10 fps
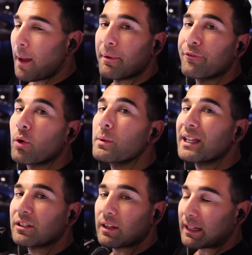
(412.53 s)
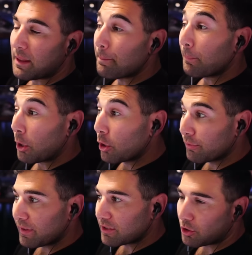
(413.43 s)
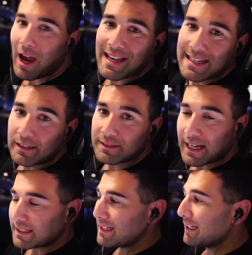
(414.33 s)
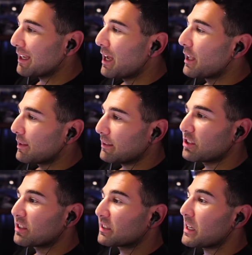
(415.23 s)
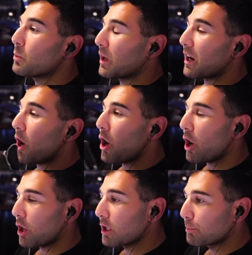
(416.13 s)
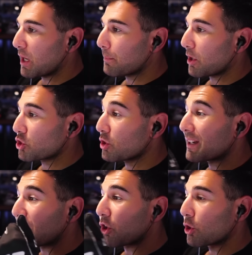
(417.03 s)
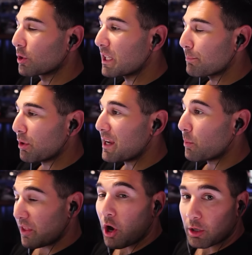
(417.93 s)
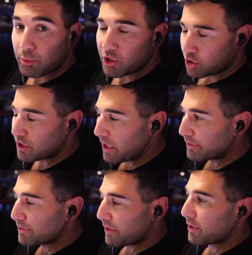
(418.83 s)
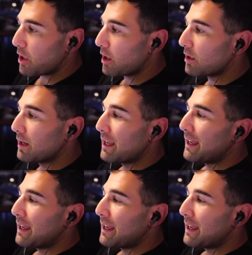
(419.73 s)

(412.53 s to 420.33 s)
Before we get to like the perfect or ideal technique, let's just see what a hard brake pressure and an early brake with hard pressure does to the car.